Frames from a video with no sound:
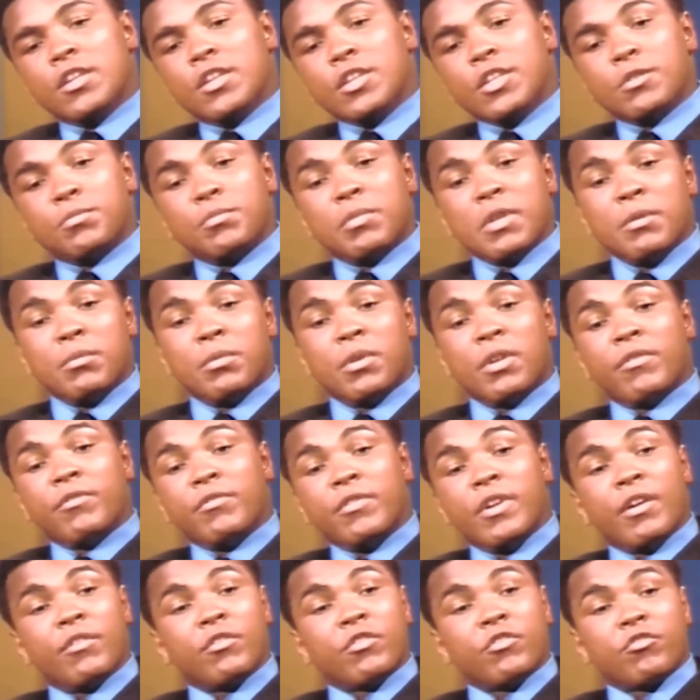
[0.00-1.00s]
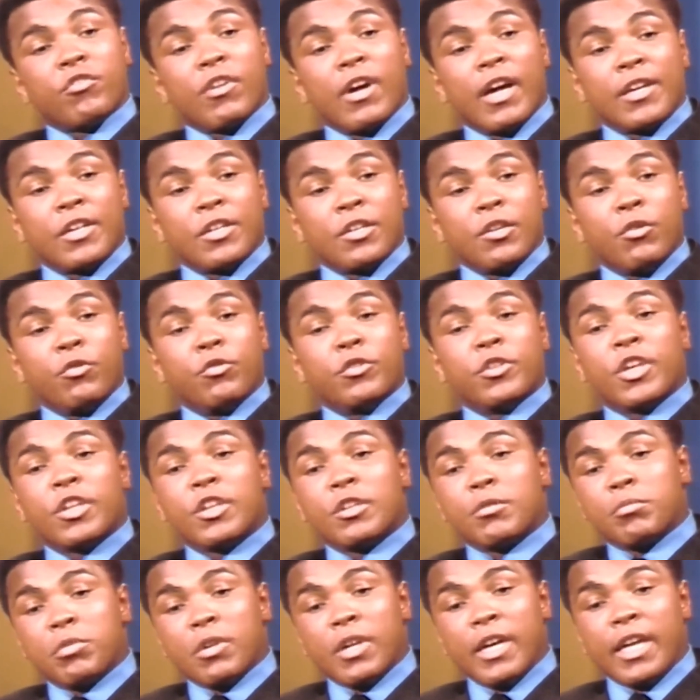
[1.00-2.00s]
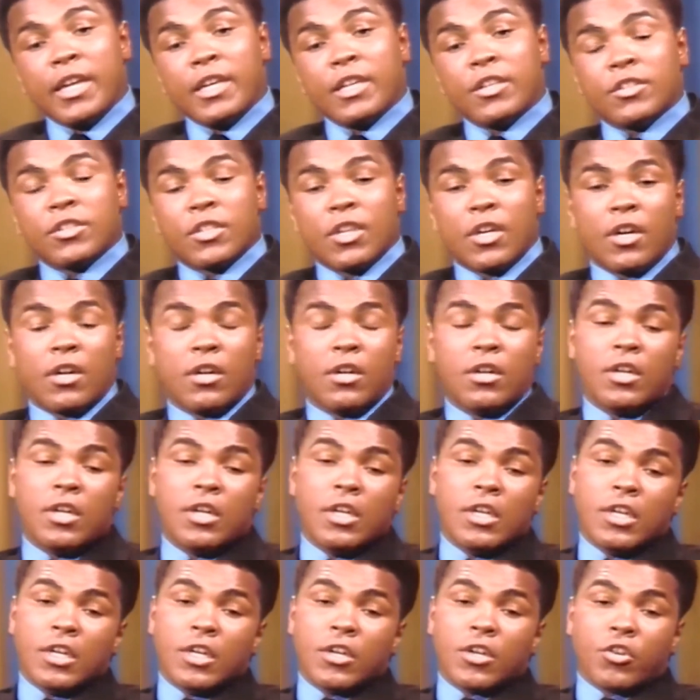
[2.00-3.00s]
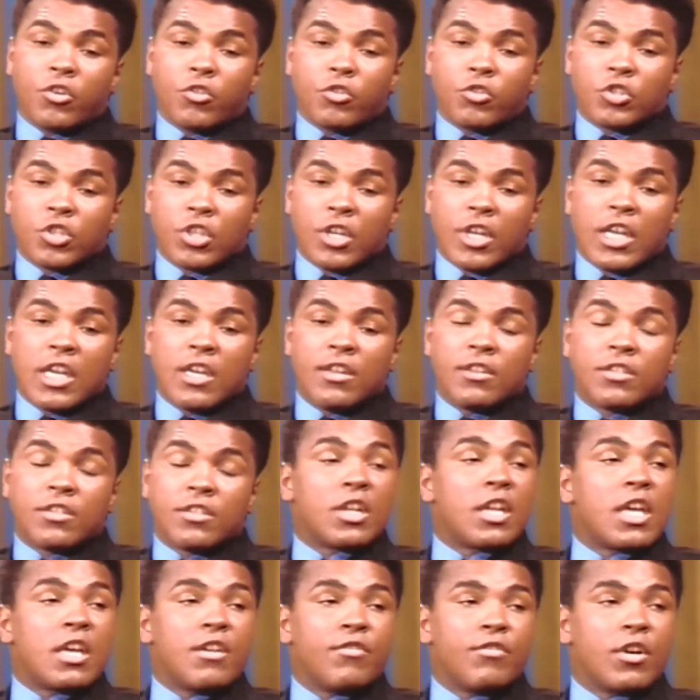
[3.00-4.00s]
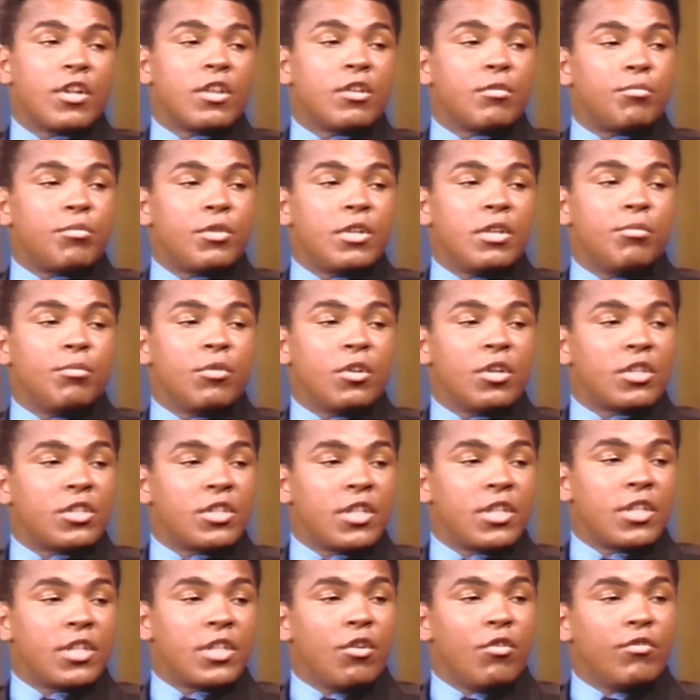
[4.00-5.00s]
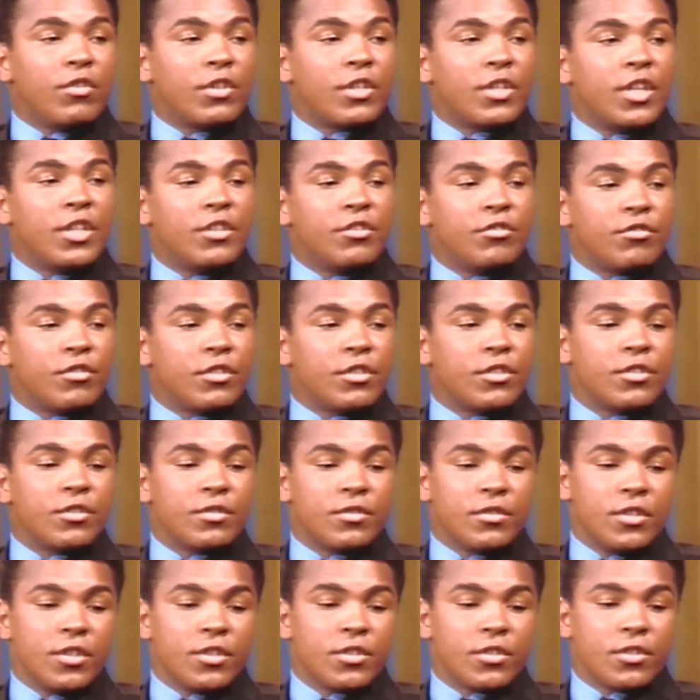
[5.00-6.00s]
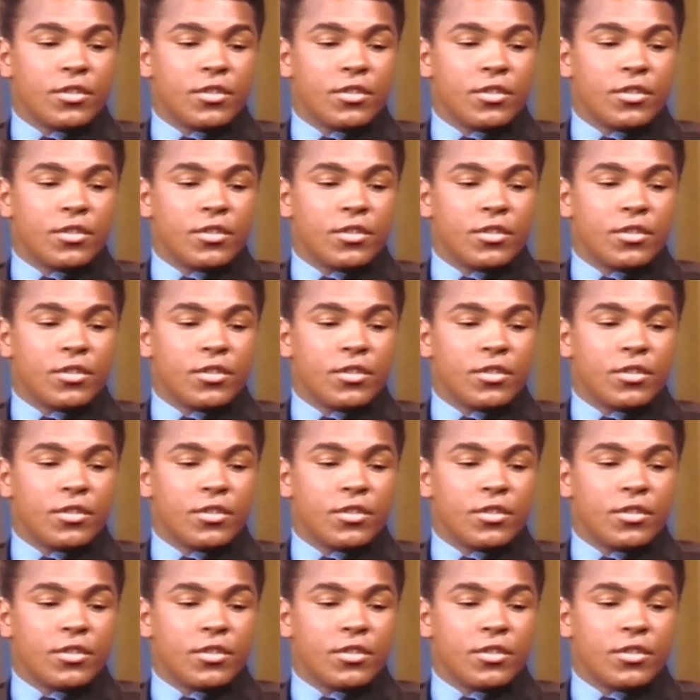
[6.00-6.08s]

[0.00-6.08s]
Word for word: These people have never tried to go to other planets or slay and slave other people or take over countries.